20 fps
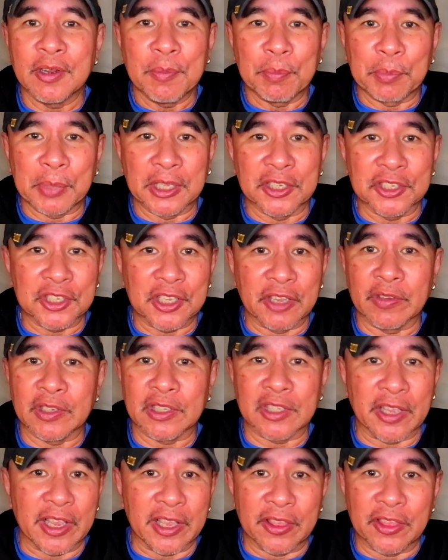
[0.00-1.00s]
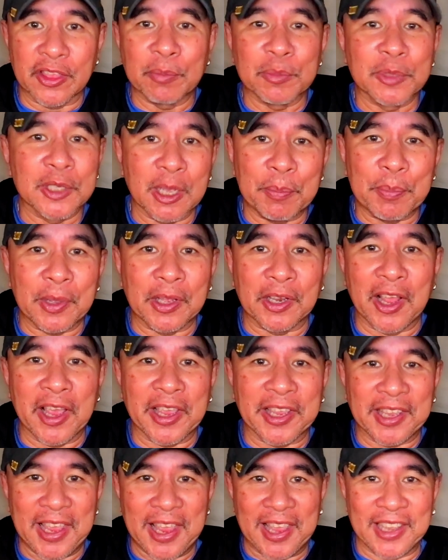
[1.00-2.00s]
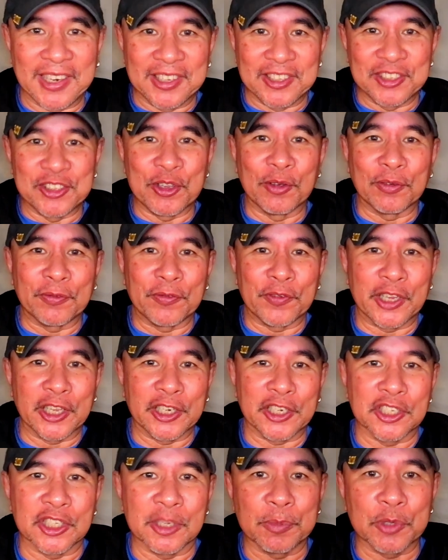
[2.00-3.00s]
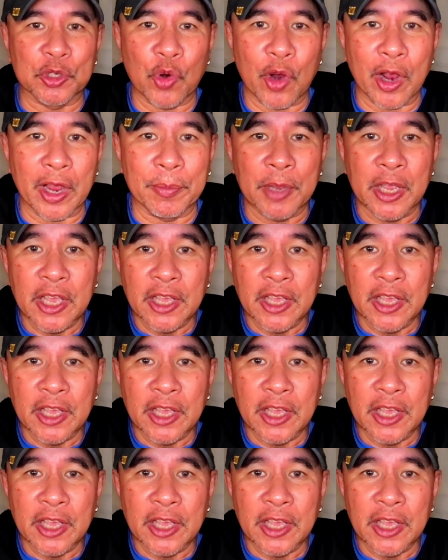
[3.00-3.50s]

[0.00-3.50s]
please give us a thumbs up, a like, and don't forget to subscribe.